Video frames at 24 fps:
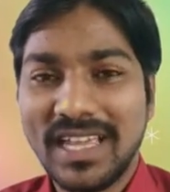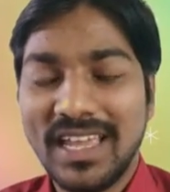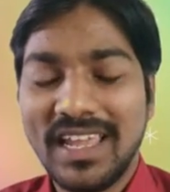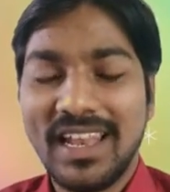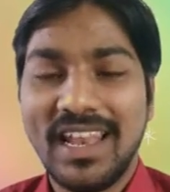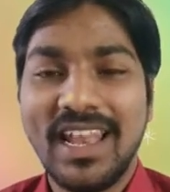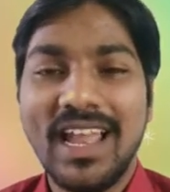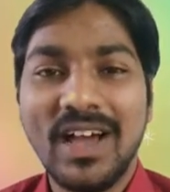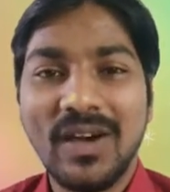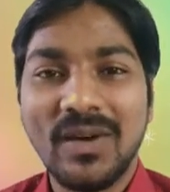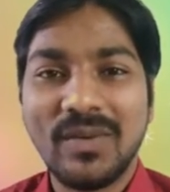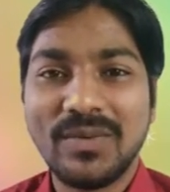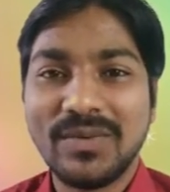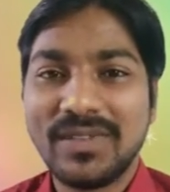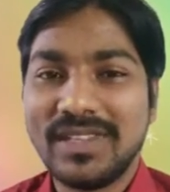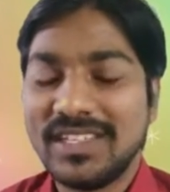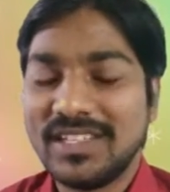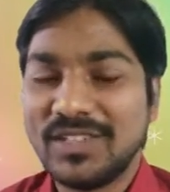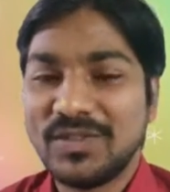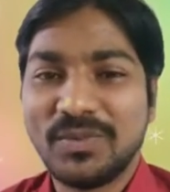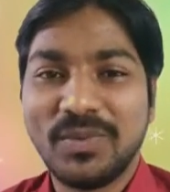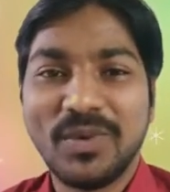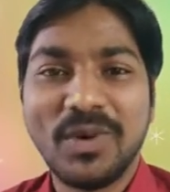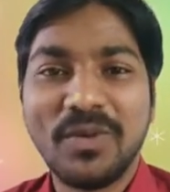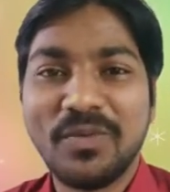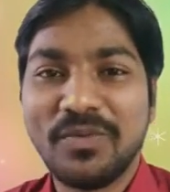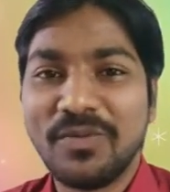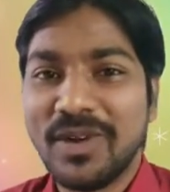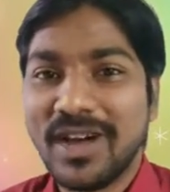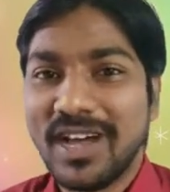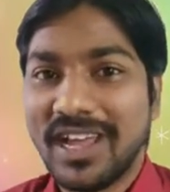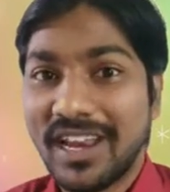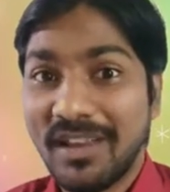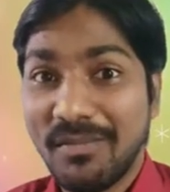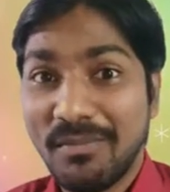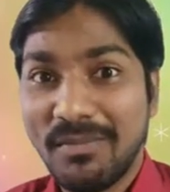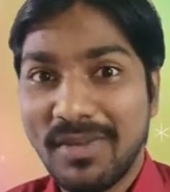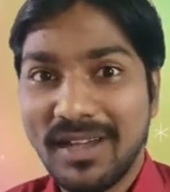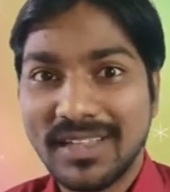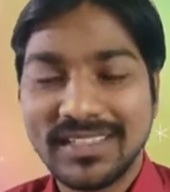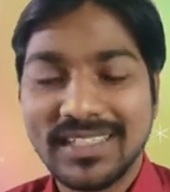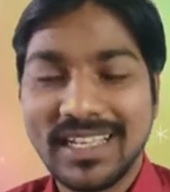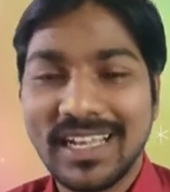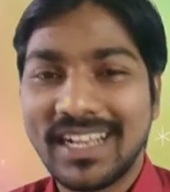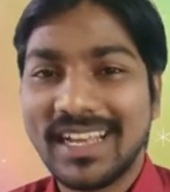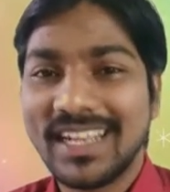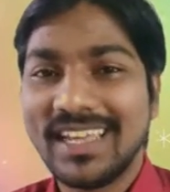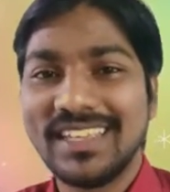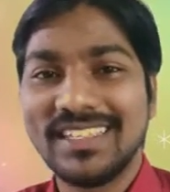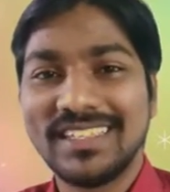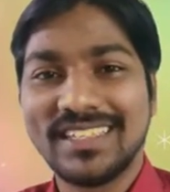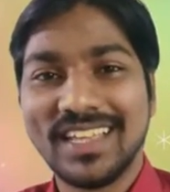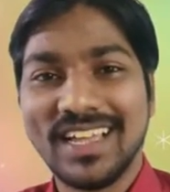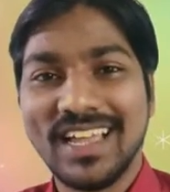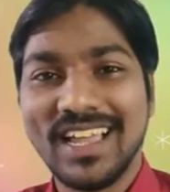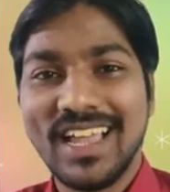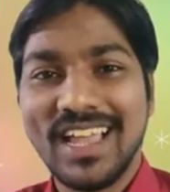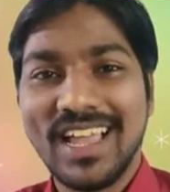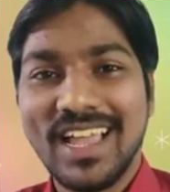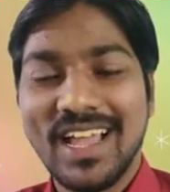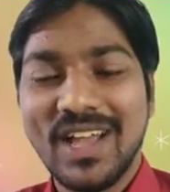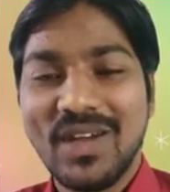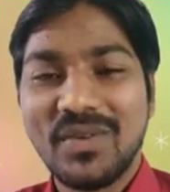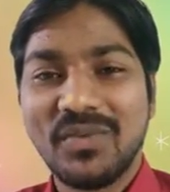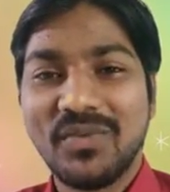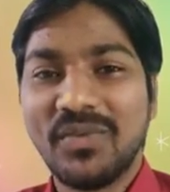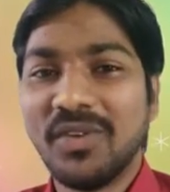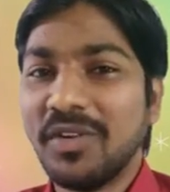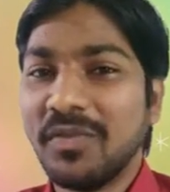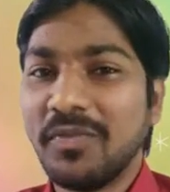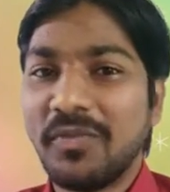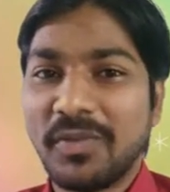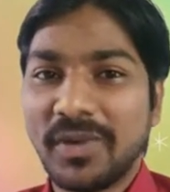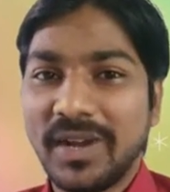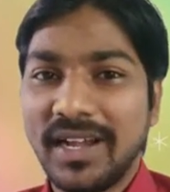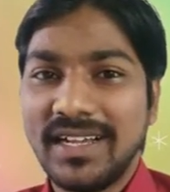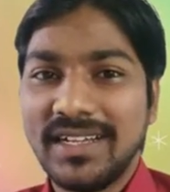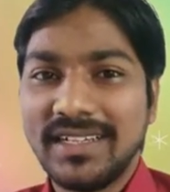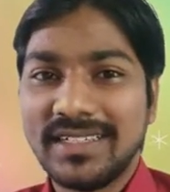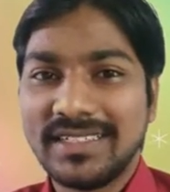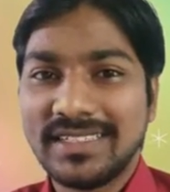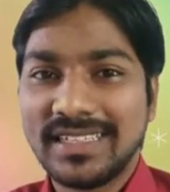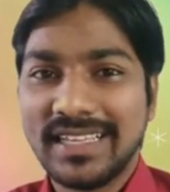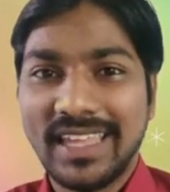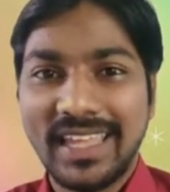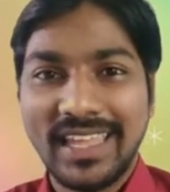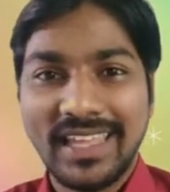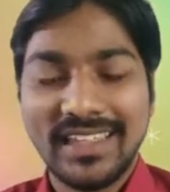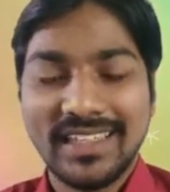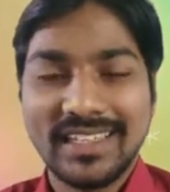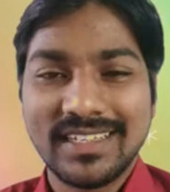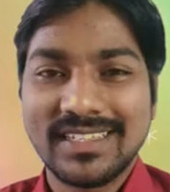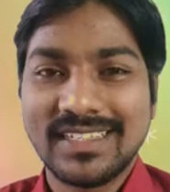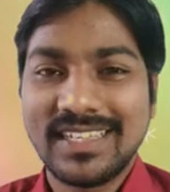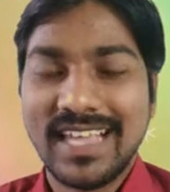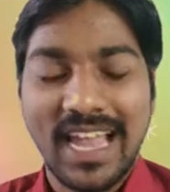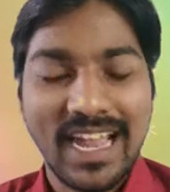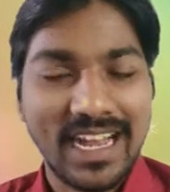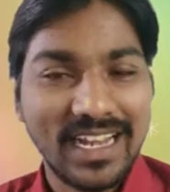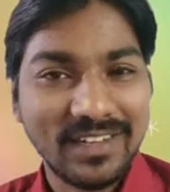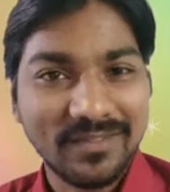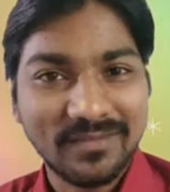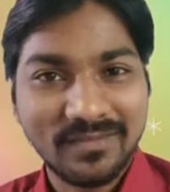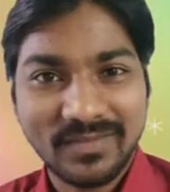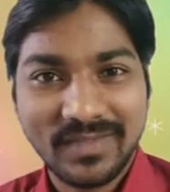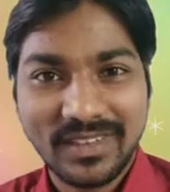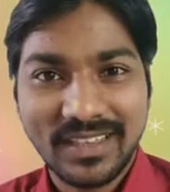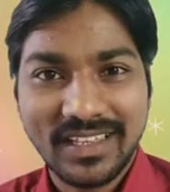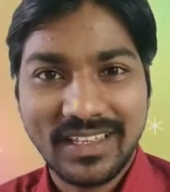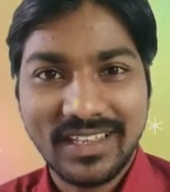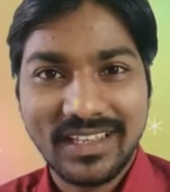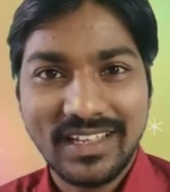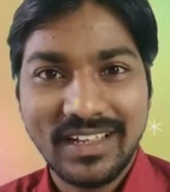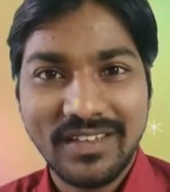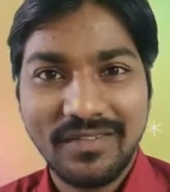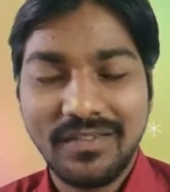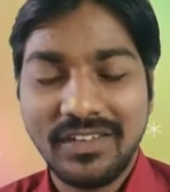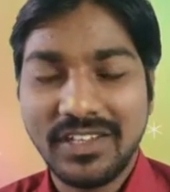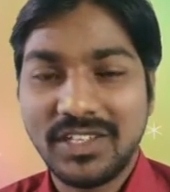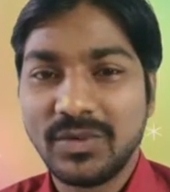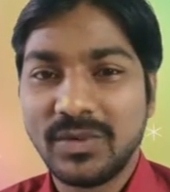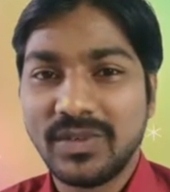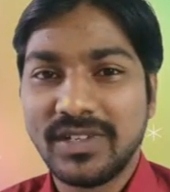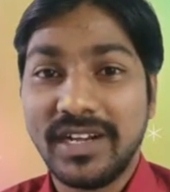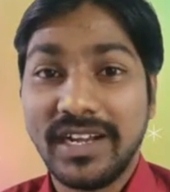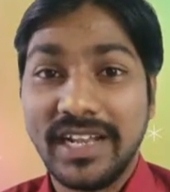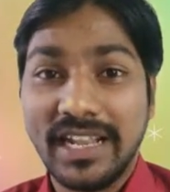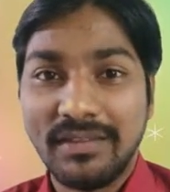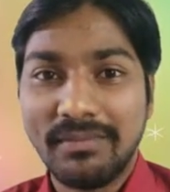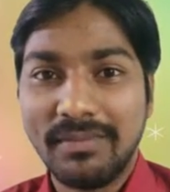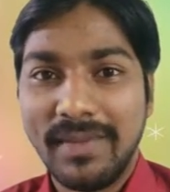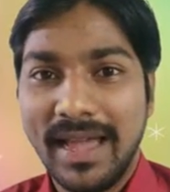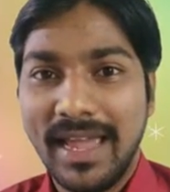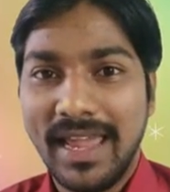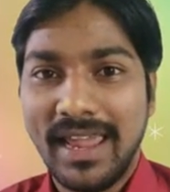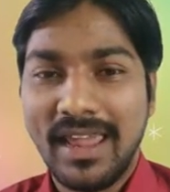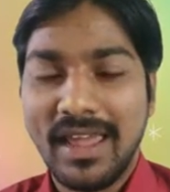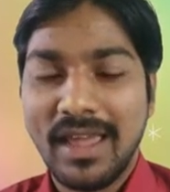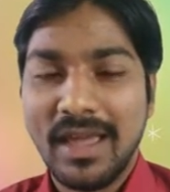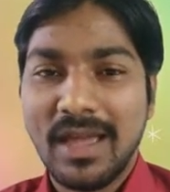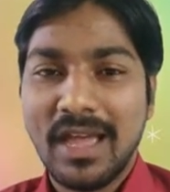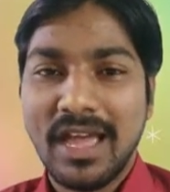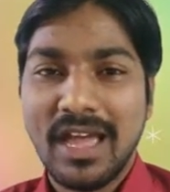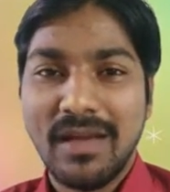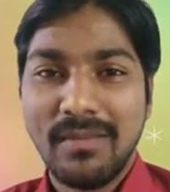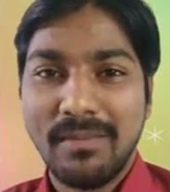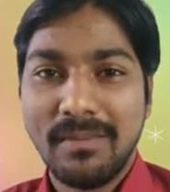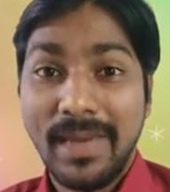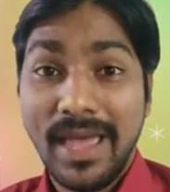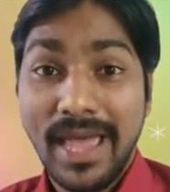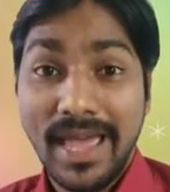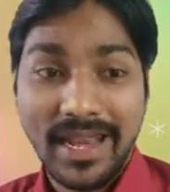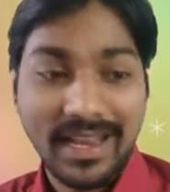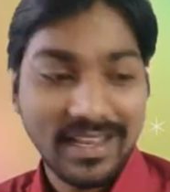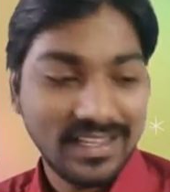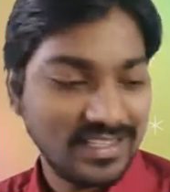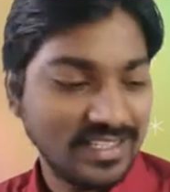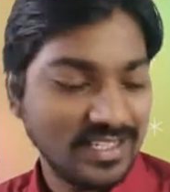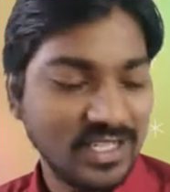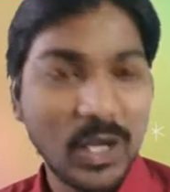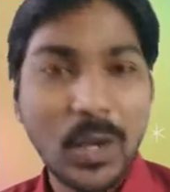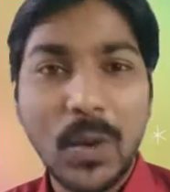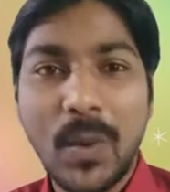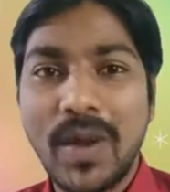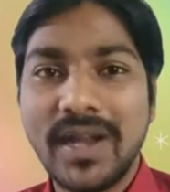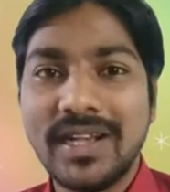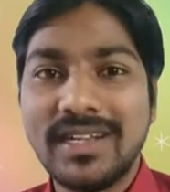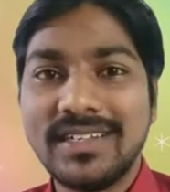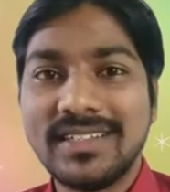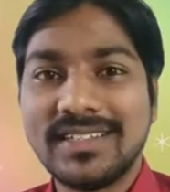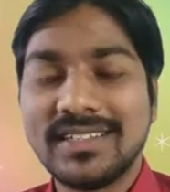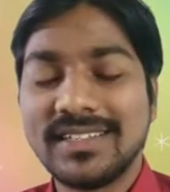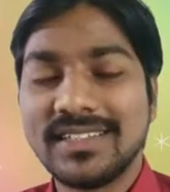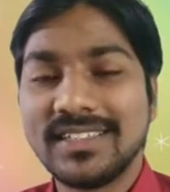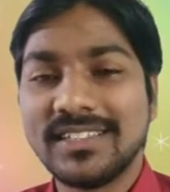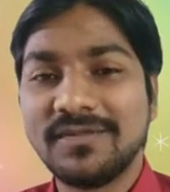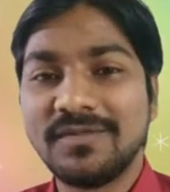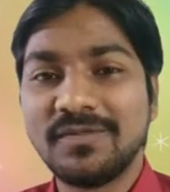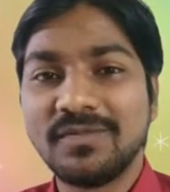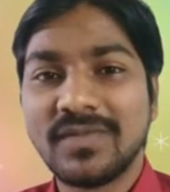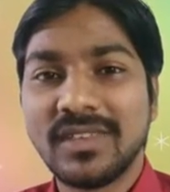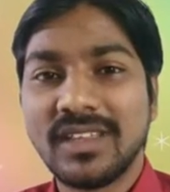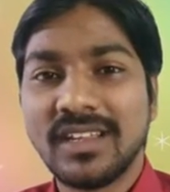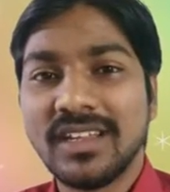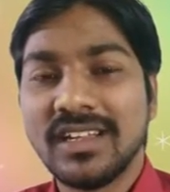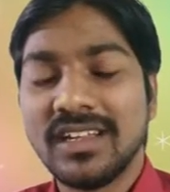I love this poem very much, that is Footprints in the Sand, which was written by Mary Stevenson,